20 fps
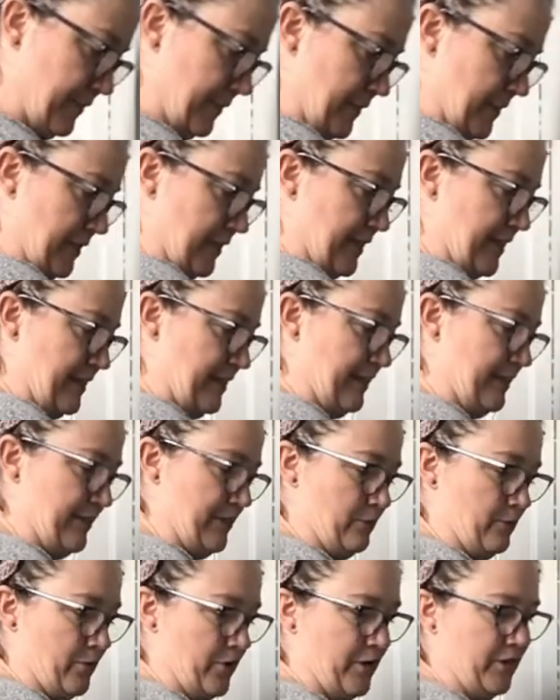Again, they
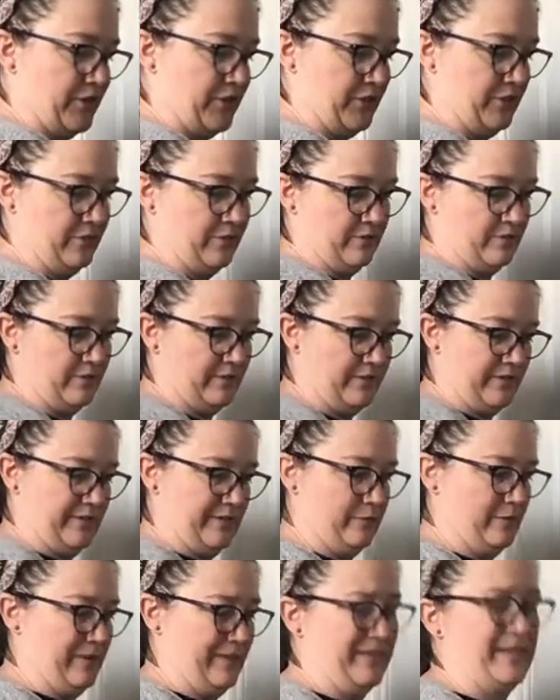won't hurt you.
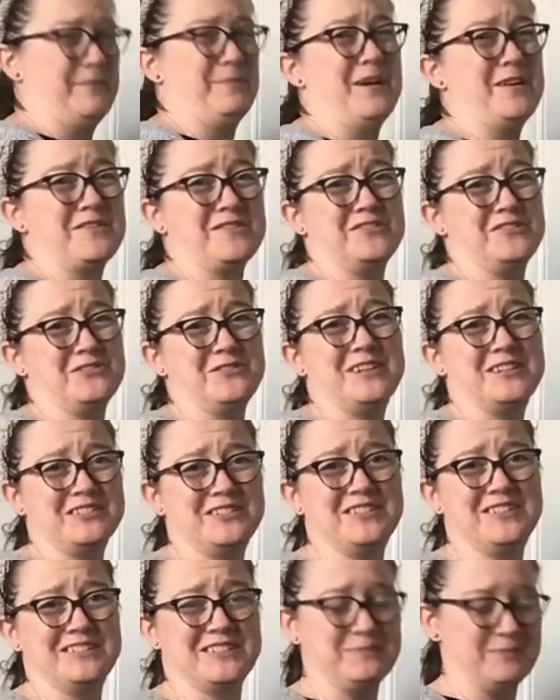Well, they might hurt you, actually.
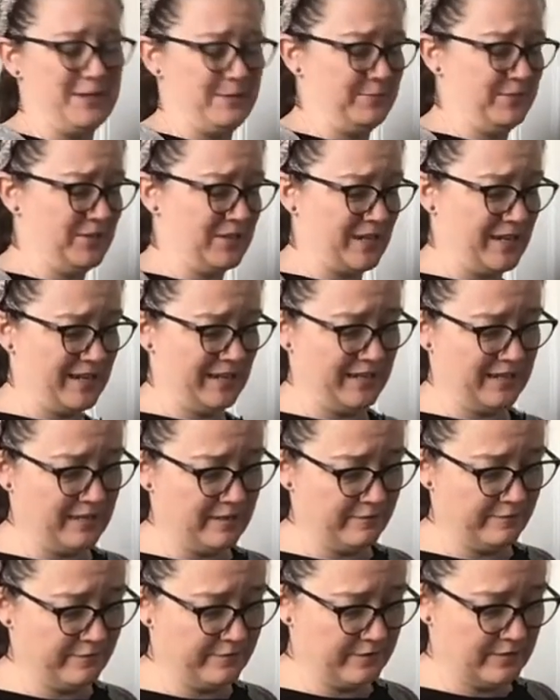Sometimes they're kind of
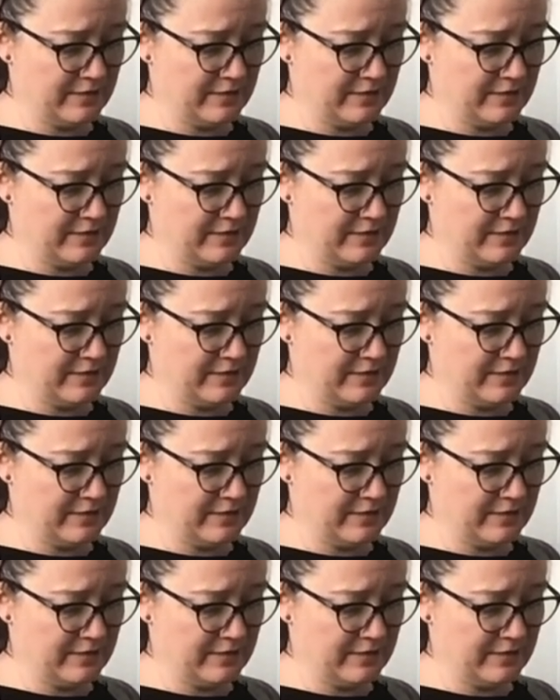tough.